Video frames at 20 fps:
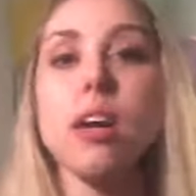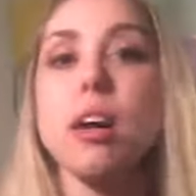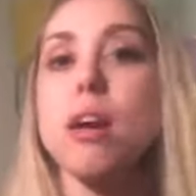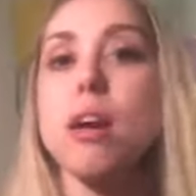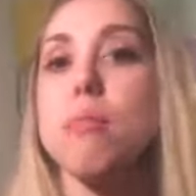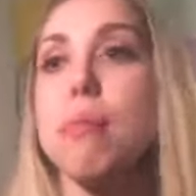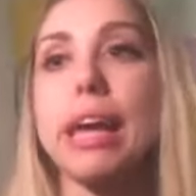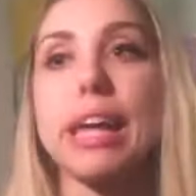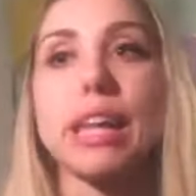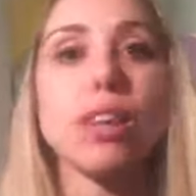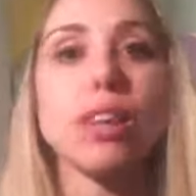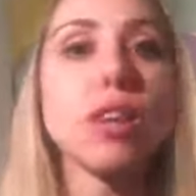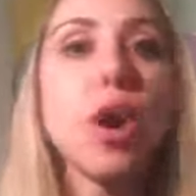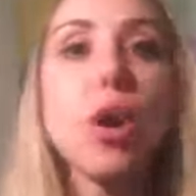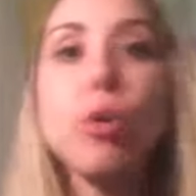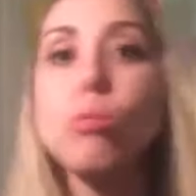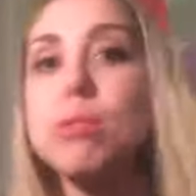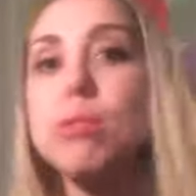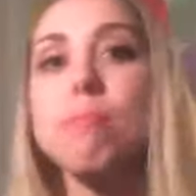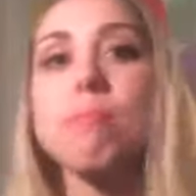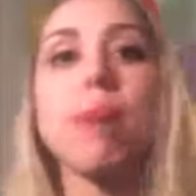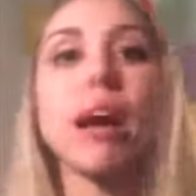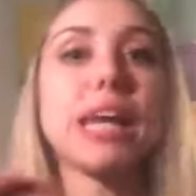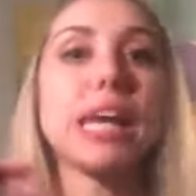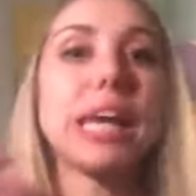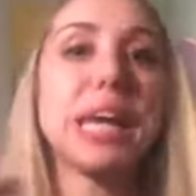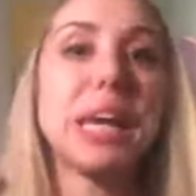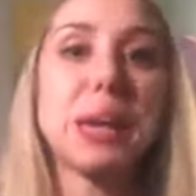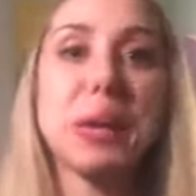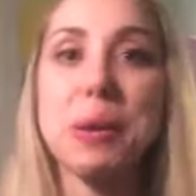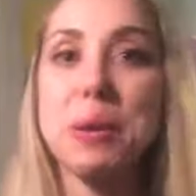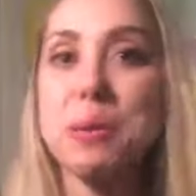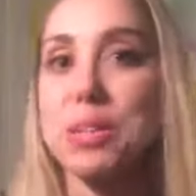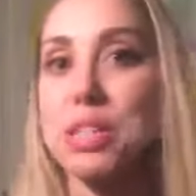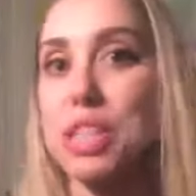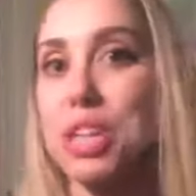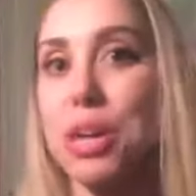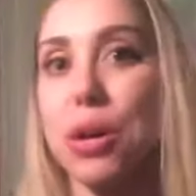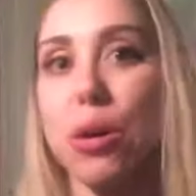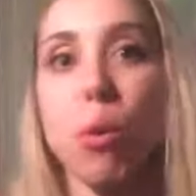making loads of money,
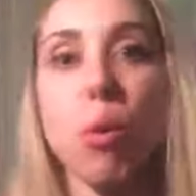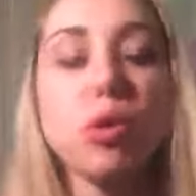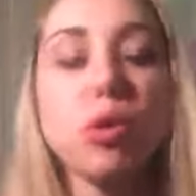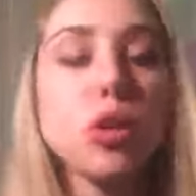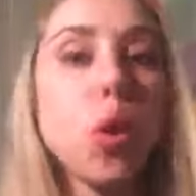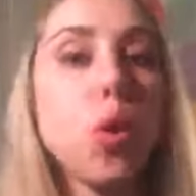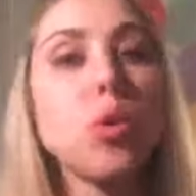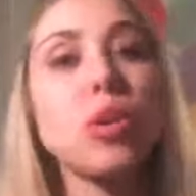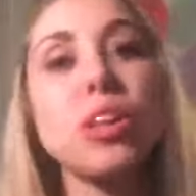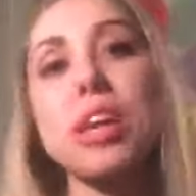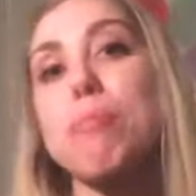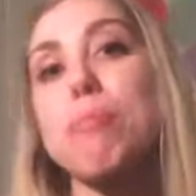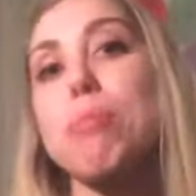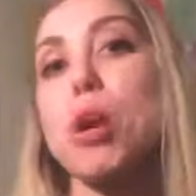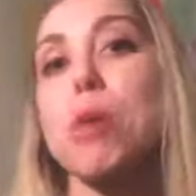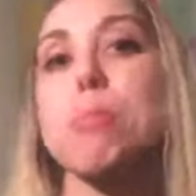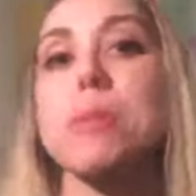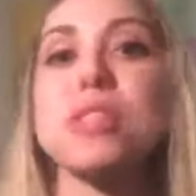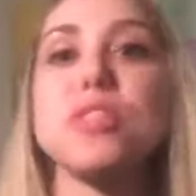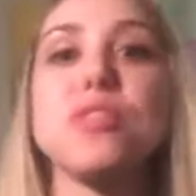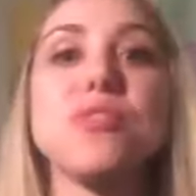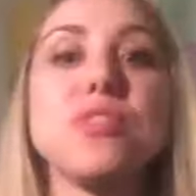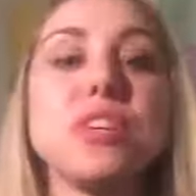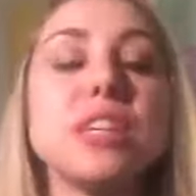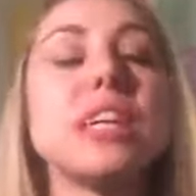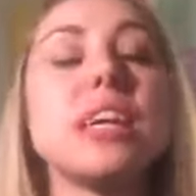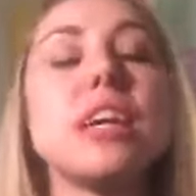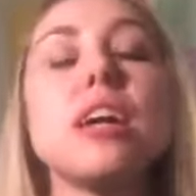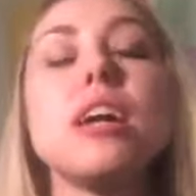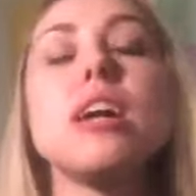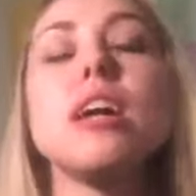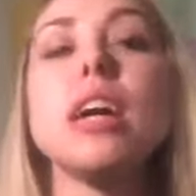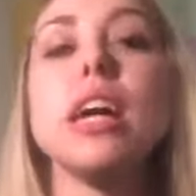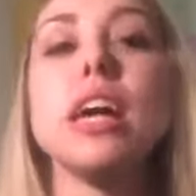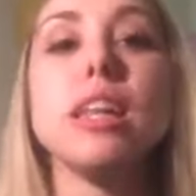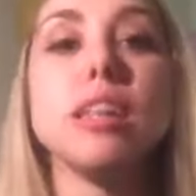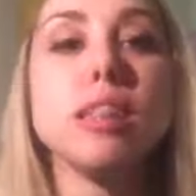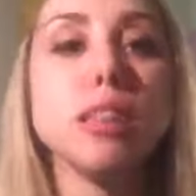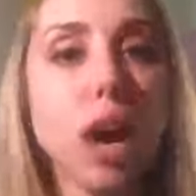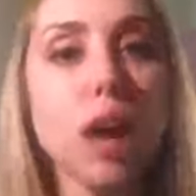you know, totally on purpose, feeling
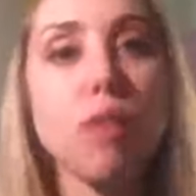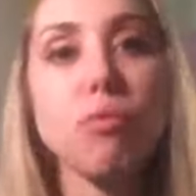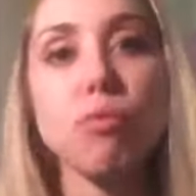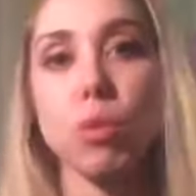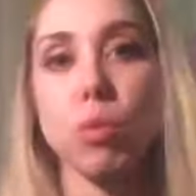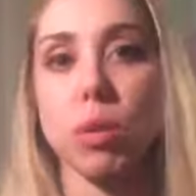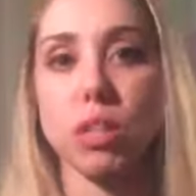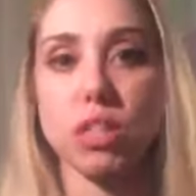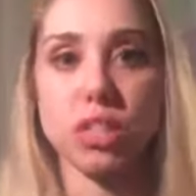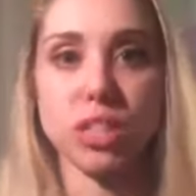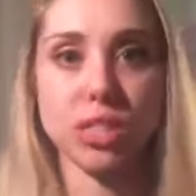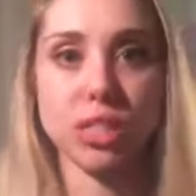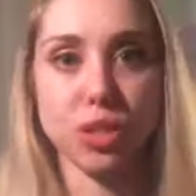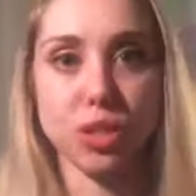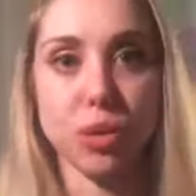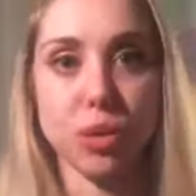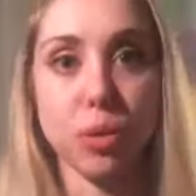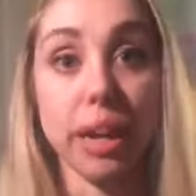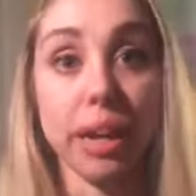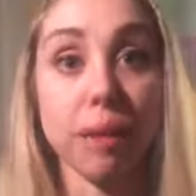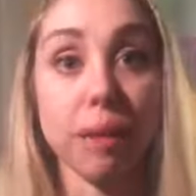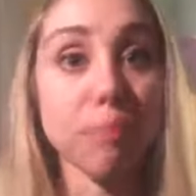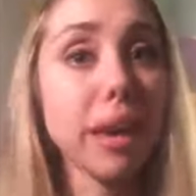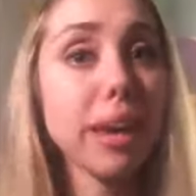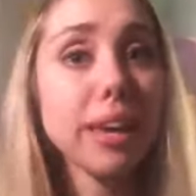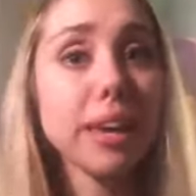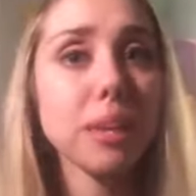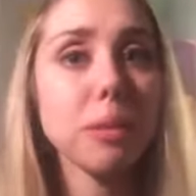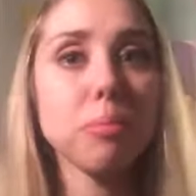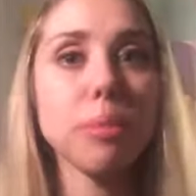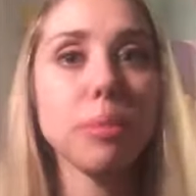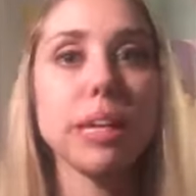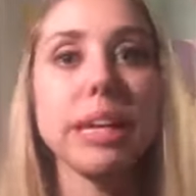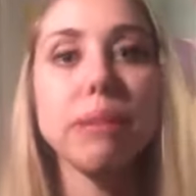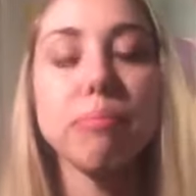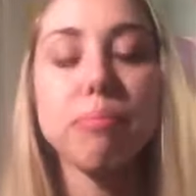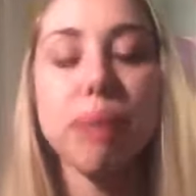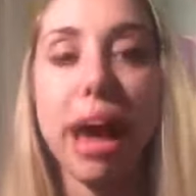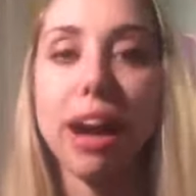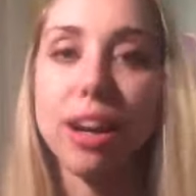in love with what she's doing and making a big
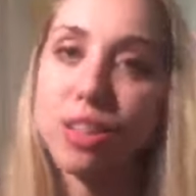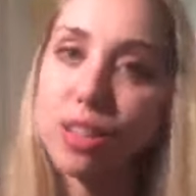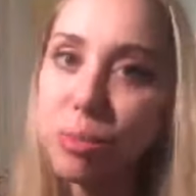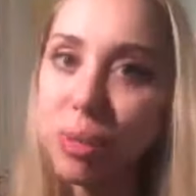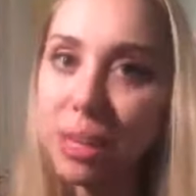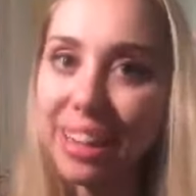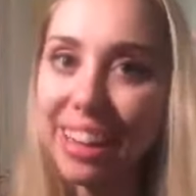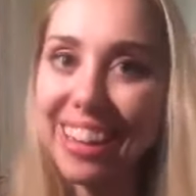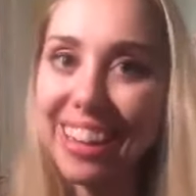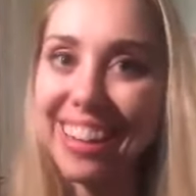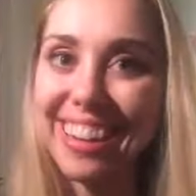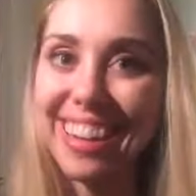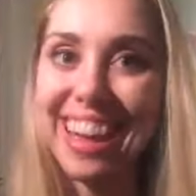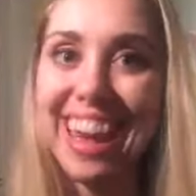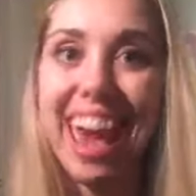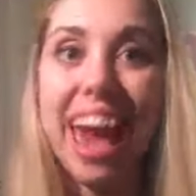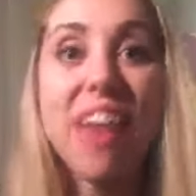impact doing it.